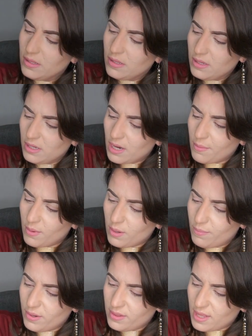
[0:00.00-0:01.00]
And I'm gonna
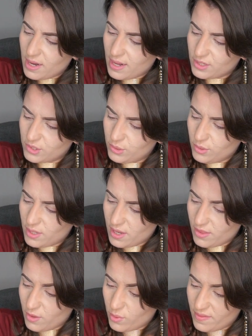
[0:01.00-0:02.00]
put that next to the
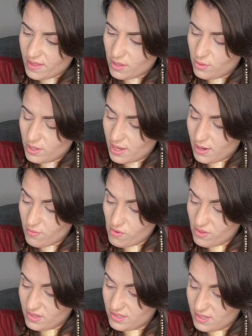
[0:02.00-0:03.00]
other one that you can't
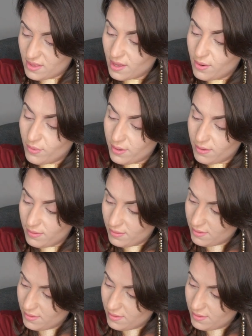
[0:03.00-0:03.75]
really see that well.